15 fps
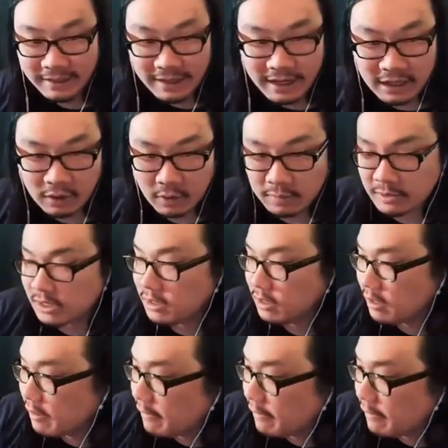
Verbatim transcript: hey there, Ripsa.